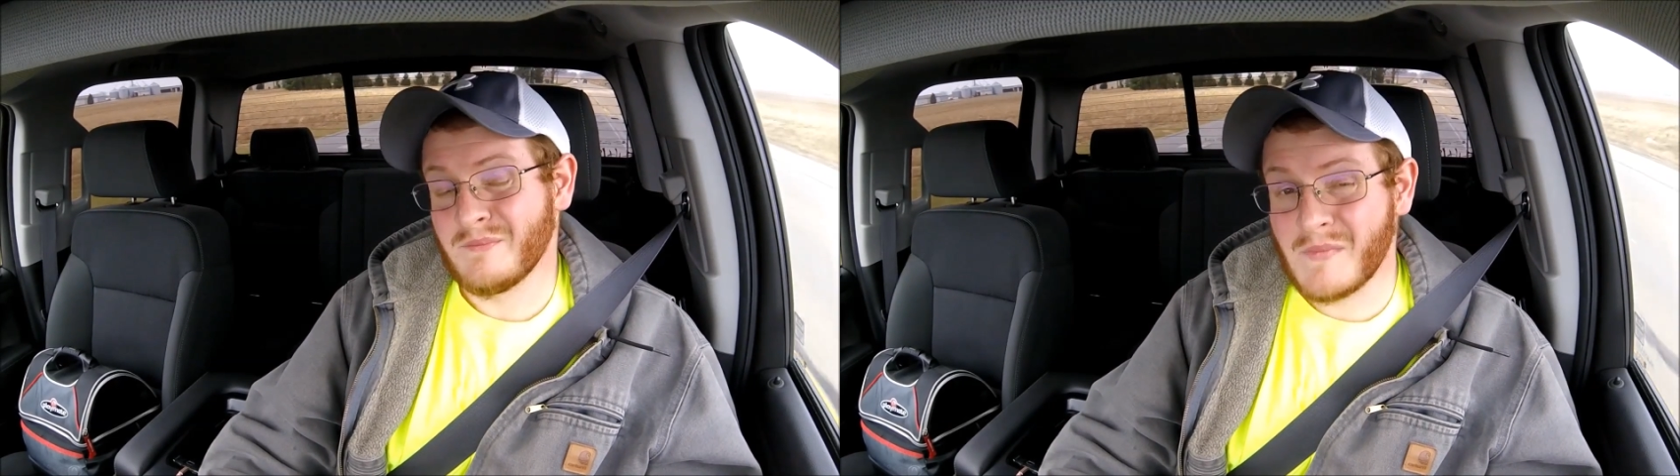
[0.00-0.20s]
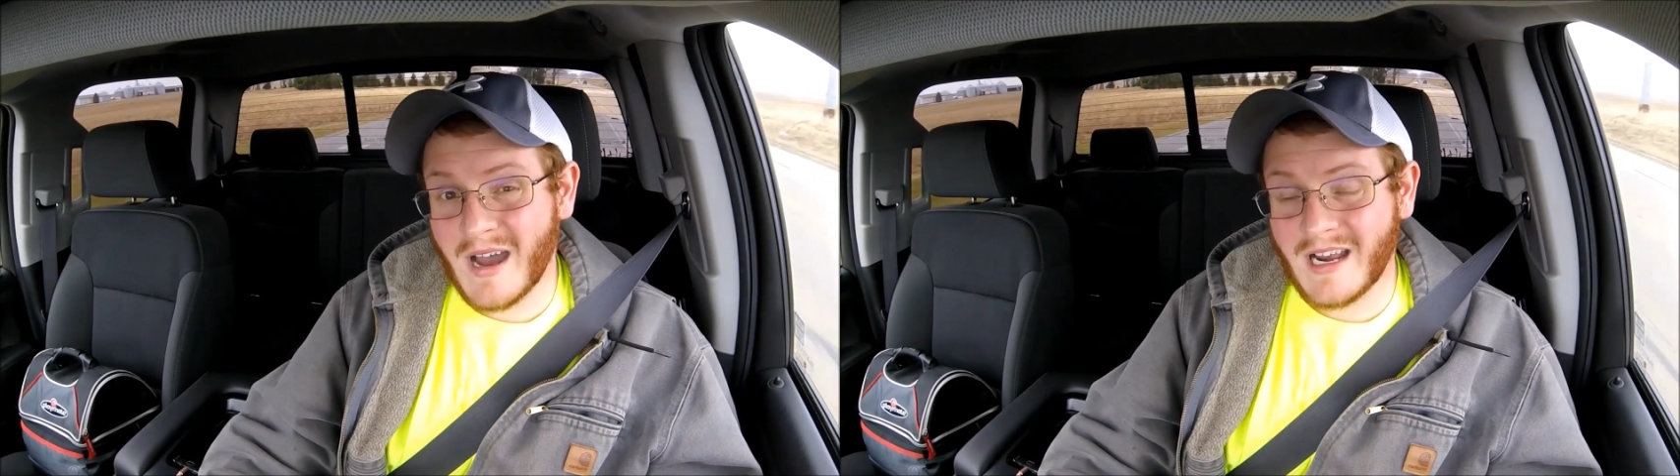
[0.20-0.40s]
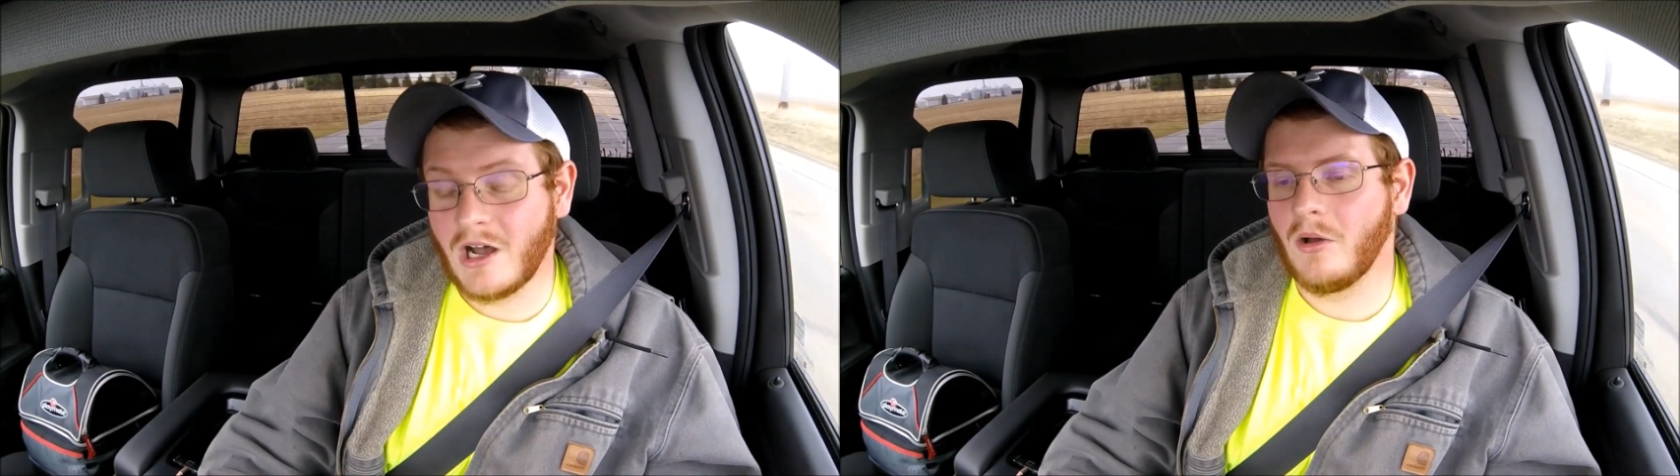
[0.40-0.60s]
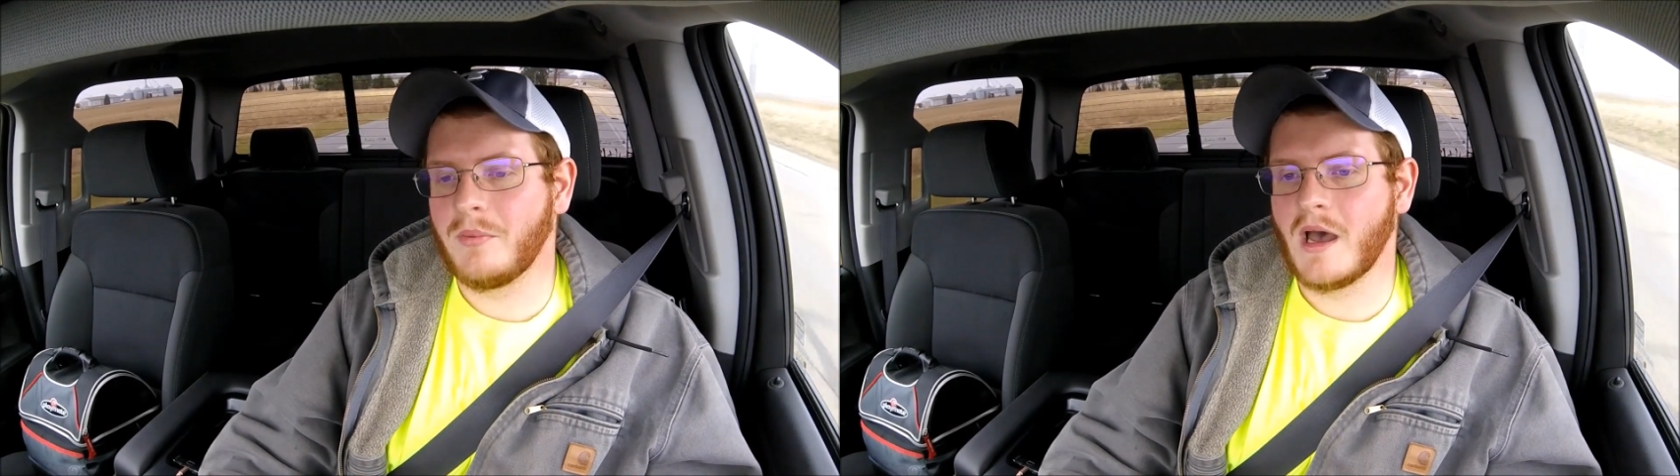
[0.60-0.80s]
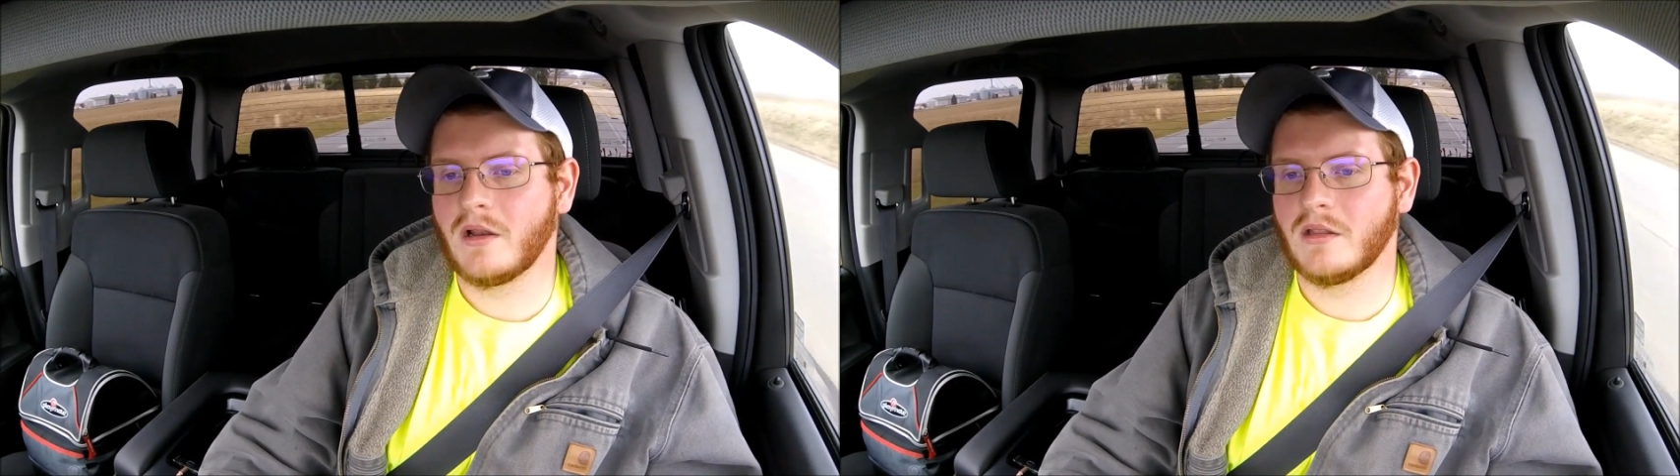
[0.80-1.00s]
might
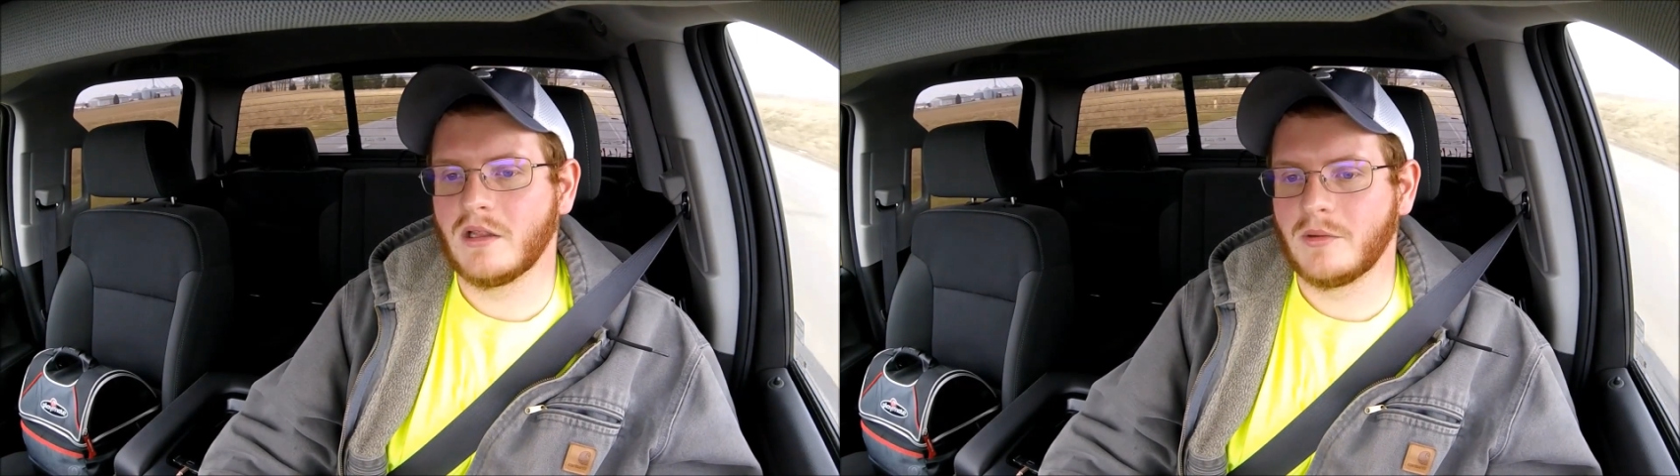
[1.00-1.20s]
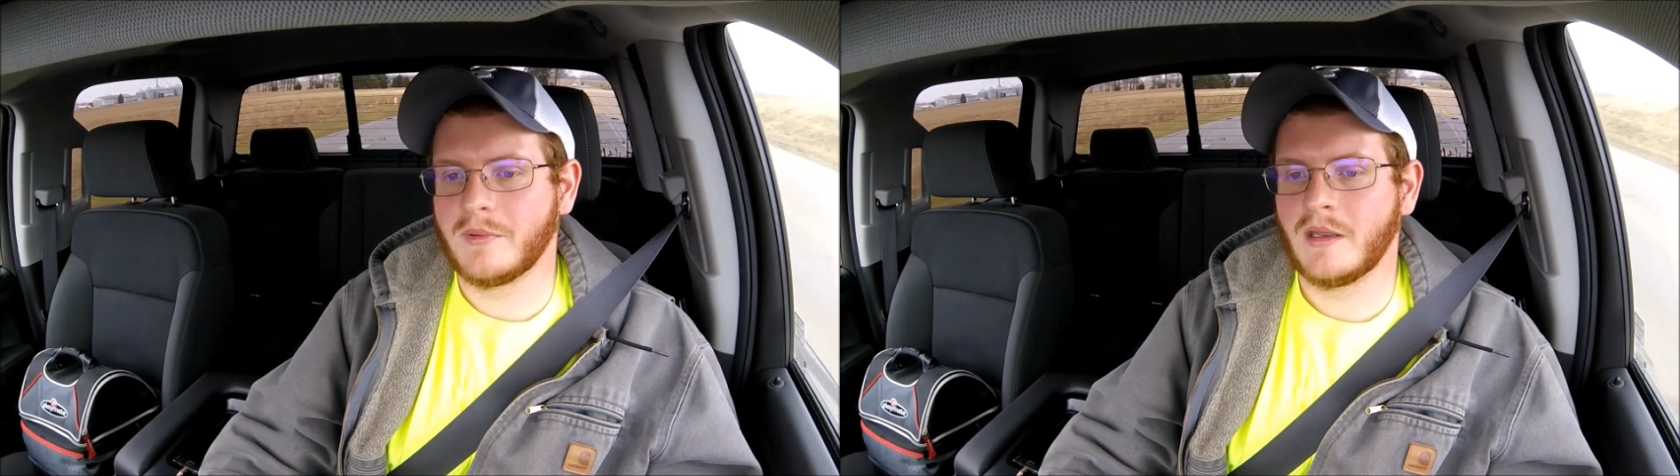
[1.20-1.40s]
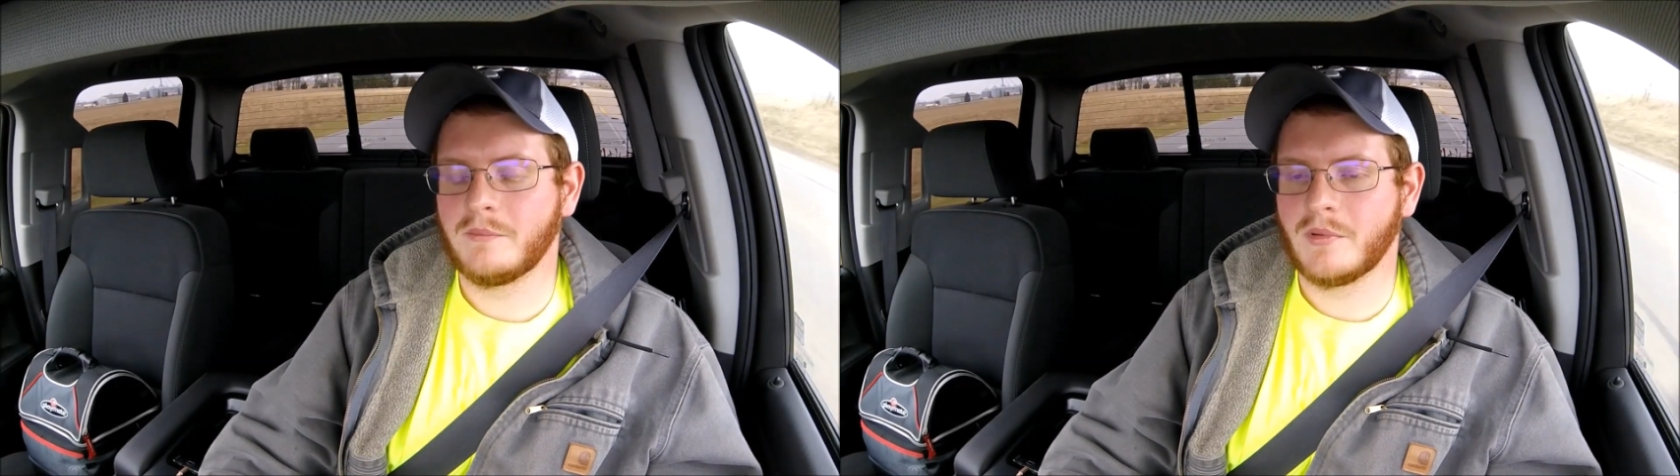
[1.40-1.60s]
help out a little bit,